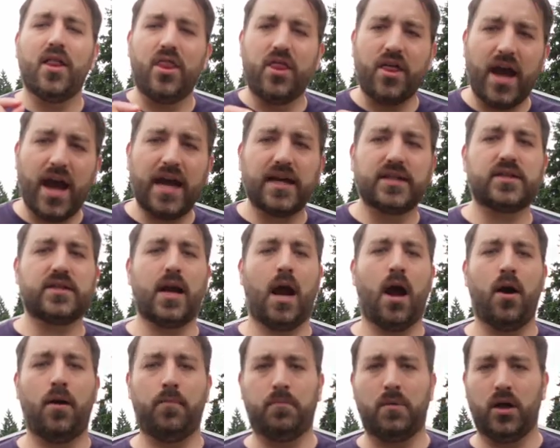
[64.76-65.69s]
That's
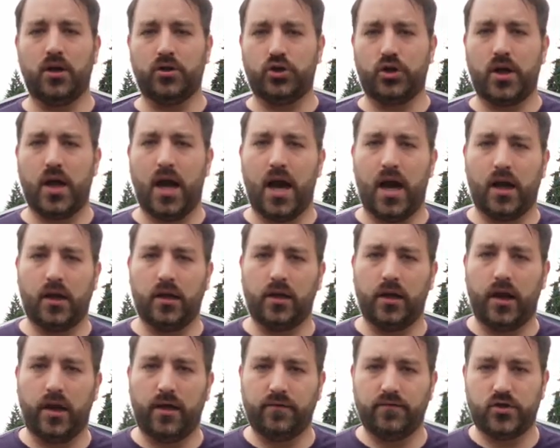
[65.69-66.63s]
how much God
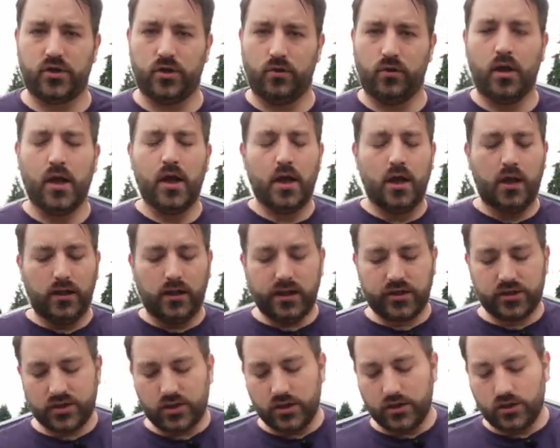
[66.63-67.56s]
loves you.
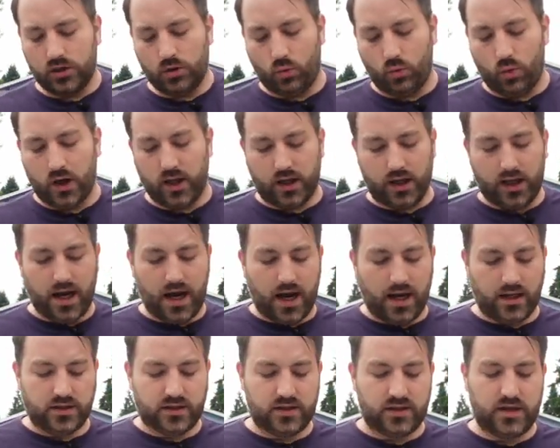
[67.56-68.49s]
Listen to what
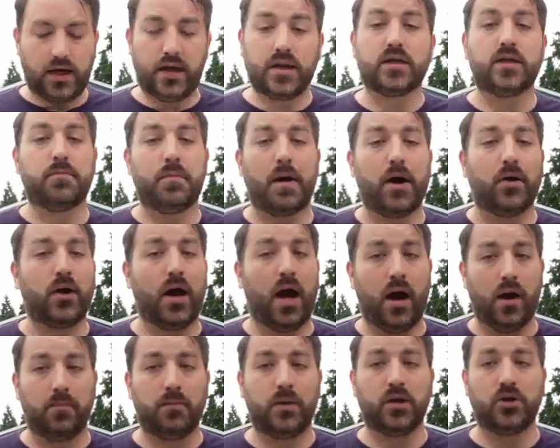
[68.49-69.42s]
God says about
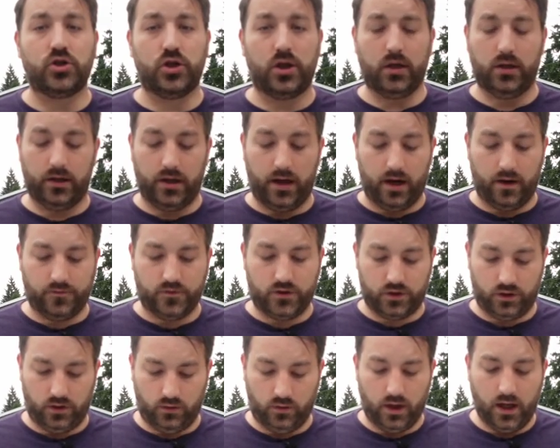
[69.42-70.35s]
how much he
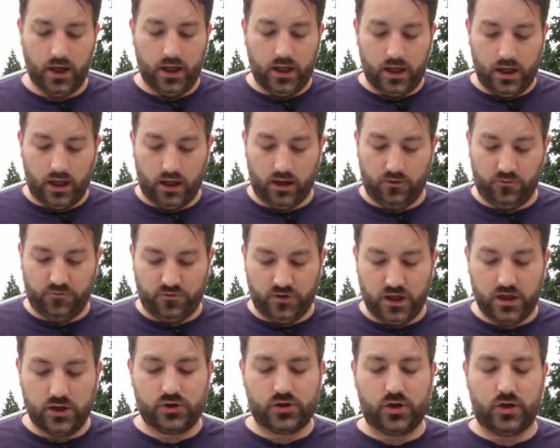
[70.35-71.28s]
loves you in
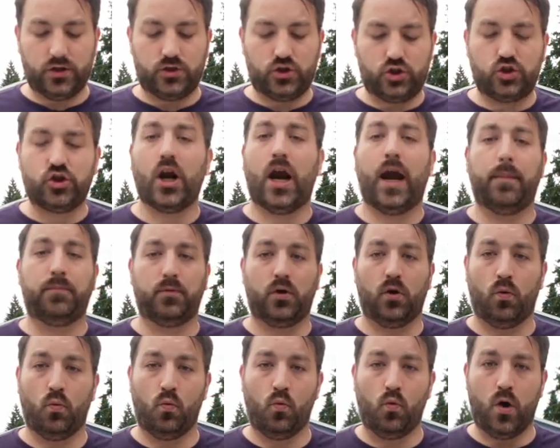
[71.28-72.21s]
Ephesians
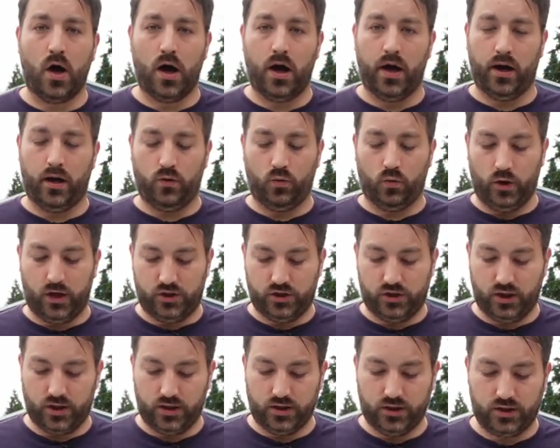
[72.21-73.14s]
chapter 1,
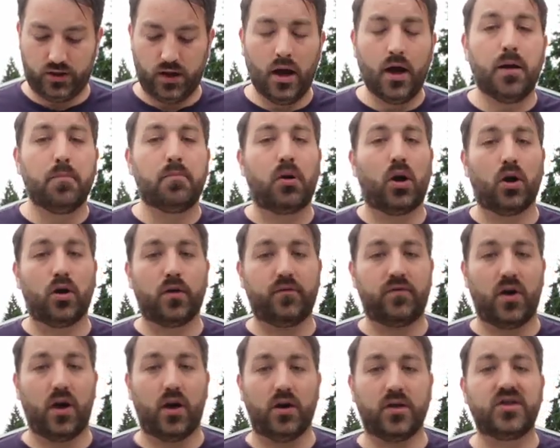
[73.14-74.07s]
which is part
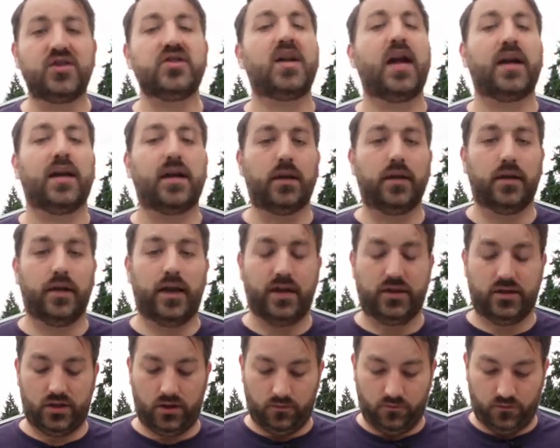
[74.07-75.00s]
of our second
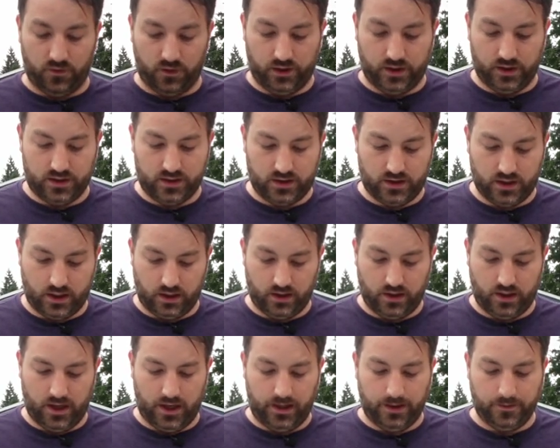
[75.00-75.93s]
lesson for this
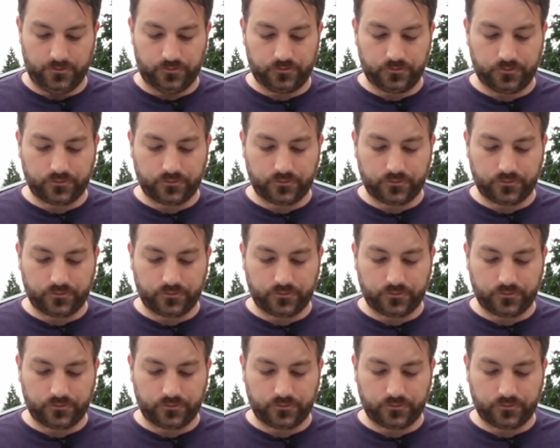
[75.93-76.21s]
Sunday.